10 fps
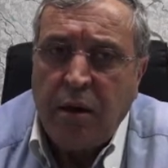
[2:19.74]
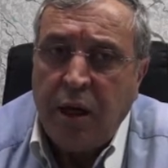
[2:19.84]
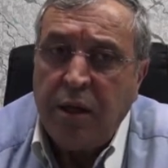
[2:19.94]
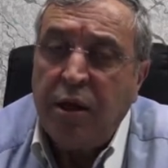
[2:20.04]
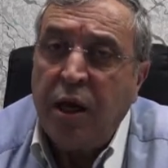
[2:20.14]

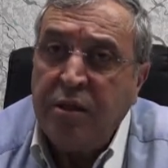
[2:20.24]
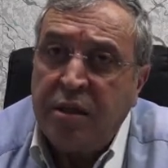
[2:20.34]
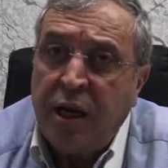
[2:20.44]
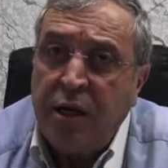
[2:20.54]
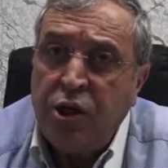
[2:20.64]
in the
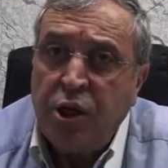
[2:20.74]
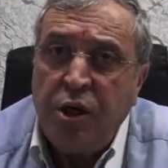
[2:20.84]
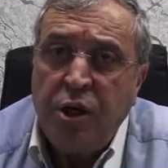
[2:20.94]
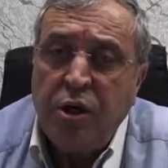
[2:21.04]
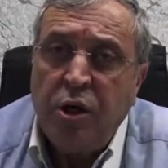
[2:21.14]

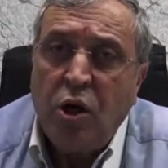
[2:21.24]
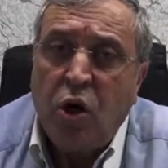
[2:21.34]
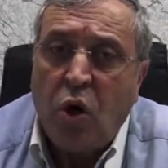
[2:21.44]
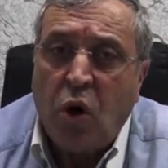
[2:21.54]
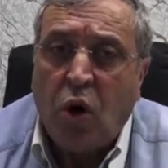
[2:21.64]
installation
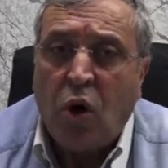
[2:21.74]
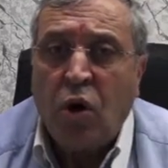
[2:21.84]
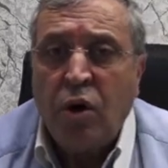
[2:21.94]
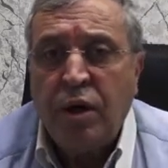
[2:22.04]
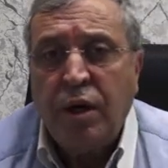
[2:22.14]

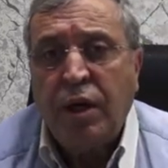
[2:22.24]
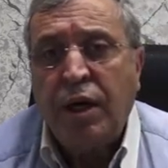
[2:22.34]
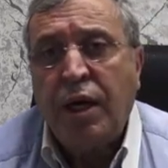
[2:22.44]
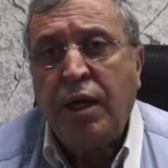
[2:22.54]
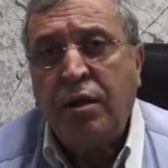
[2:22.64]
or
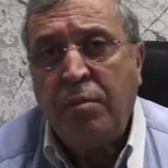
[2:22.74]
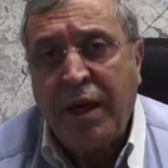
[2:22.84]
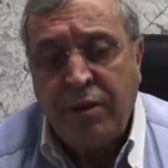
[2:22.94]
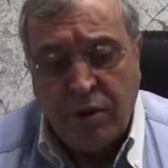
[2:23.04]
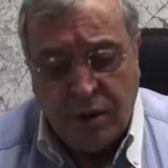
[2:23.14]
in the
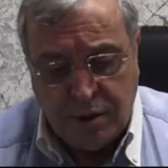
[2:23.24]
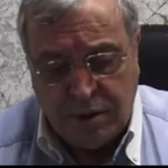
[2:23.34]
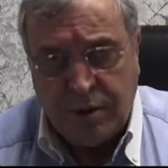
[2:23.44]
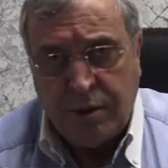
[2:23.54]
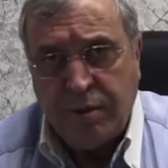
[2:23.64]

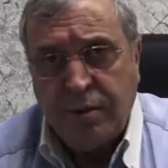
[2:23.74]
maintenance.